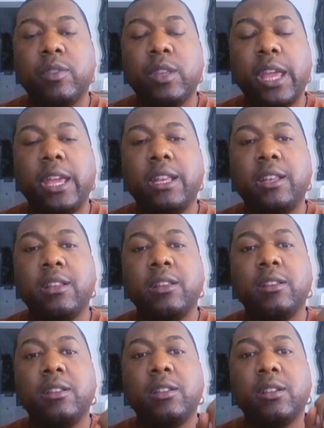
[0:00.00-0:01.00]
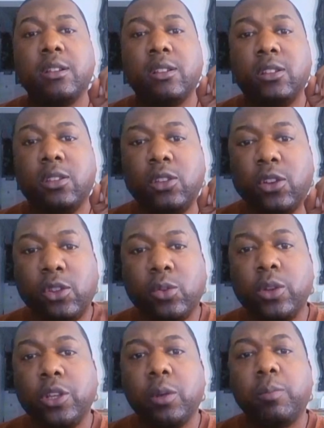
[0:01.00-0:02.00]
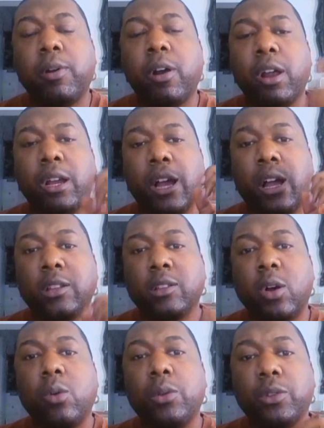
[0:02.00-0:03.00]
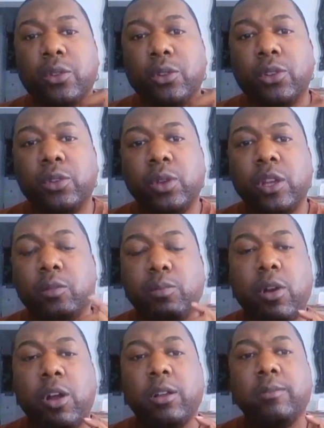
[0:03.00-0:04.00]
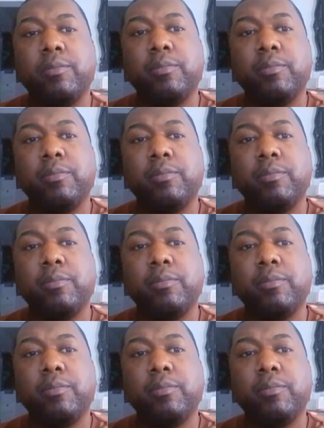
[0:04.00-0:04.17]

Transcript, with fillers: then you're doing your part. God's always going to do his part,